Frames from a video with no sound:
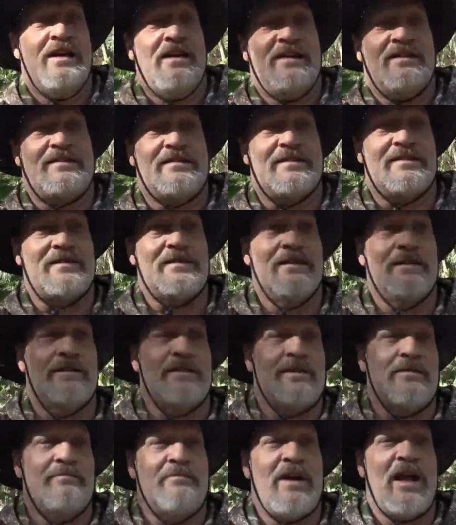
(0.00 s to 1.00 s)
It's a
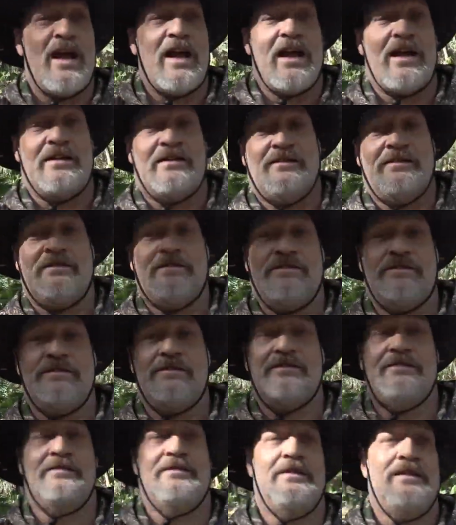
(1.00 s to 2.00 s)
silicon mat,
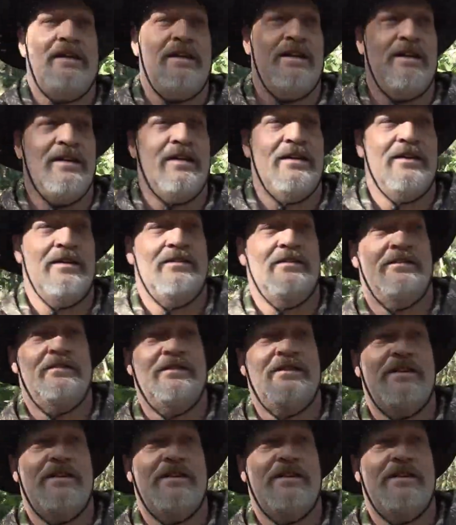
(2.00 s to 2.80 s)
and